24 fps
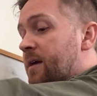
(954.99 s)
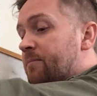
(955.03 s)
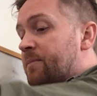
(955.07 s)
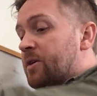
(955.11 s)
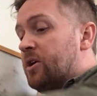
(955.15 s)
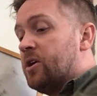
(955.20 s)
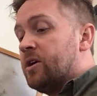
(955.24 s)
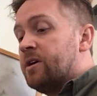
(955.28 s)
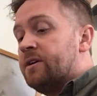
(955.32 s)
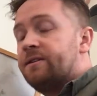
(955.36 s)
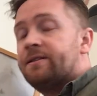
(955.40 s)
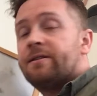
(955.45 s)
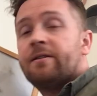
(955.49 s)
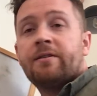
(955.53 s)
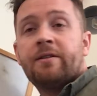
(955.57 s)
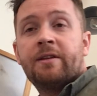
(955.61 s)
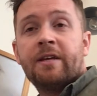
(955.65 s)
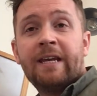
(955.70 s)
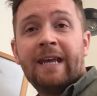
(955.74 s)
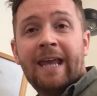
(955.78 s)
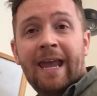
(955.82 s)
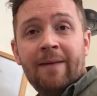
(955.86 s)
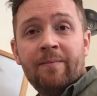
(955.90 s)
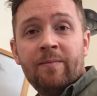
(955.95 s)
Because
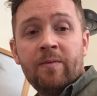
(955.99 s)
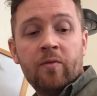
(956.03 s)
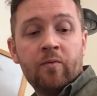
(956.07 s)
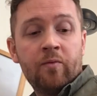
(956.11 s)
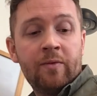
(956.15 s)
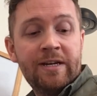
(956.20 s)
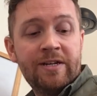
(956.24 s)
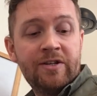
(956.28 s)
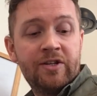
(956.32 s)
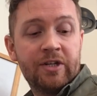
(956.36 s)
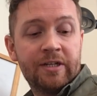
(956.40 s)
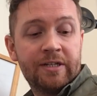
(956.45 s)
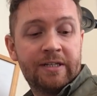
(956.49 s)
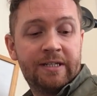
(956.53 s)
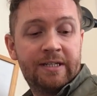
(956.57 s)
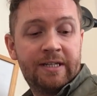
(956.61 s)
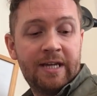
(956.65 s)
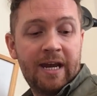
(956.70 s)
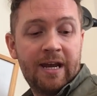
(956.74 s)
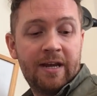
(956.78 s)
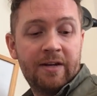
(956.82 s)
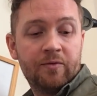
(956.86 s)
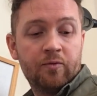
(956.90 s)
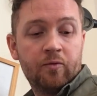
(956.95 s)
the game that we just
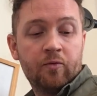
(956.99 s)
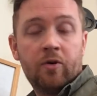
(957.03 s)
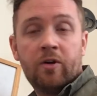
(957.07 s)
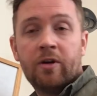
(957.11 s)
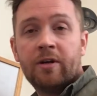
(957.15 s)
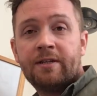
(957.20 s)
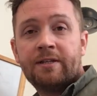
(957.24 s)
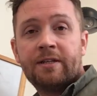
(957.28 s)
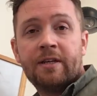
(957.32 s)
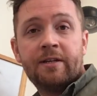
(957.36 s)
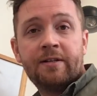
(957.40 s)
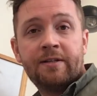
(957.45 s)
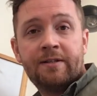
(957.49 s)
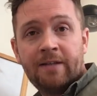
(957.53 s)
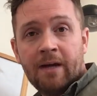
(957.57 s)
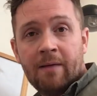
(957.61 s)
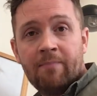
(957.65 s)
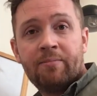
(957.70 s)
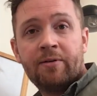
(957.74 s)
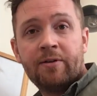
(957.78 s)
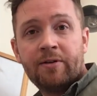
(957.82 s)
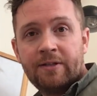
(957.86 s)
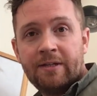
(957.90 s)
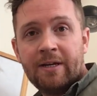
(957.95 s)
did was
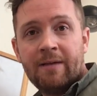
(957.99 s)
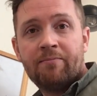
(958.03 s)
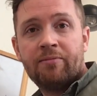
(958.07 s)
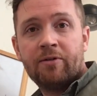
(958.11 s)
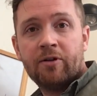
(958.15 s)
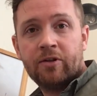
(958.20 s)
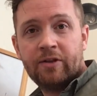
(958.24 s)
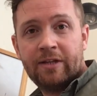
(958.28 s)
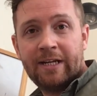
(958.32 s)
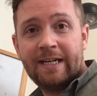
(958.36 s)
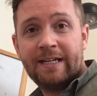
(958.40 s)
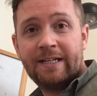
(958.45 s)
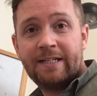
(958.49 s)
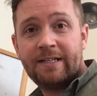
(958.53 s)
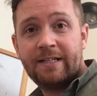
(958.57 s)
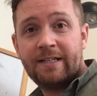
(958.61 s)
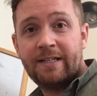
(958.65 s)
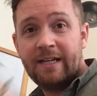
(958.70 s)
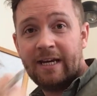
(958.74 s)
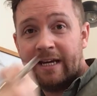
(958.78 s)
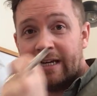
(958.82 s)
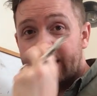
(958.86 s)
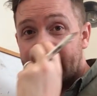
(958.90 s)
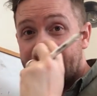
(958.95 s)
double, double, this,
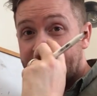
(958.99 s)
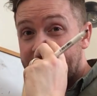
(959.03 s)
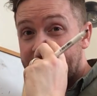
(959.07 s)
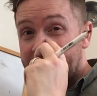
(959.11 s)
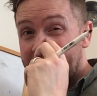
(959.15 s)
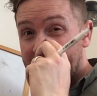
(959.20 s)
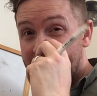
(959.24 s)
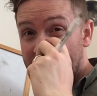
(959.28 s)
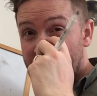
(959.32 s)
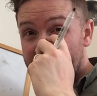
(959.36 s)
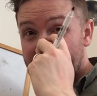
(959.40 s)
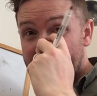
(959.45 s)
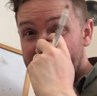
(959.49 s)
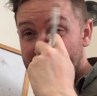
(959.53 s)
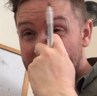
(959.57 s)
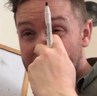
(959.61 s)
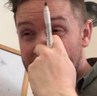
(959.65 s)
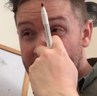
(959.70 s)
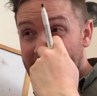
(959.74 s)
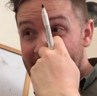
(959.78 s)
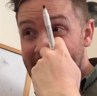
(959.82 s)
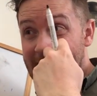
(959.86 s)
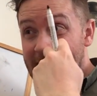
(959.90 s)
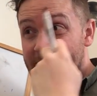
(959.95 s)
this, double,
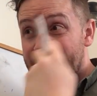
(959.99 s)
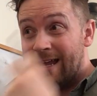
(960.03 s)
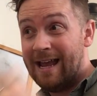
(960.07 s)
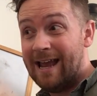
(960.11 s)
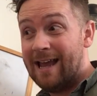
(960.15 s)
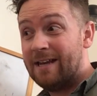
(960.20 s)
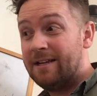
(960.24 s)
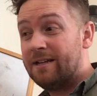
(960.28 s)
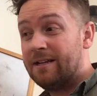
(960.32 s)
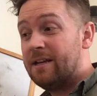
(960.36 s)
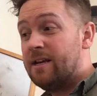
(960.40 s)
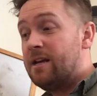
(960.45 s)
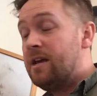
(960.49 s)
double, that, that.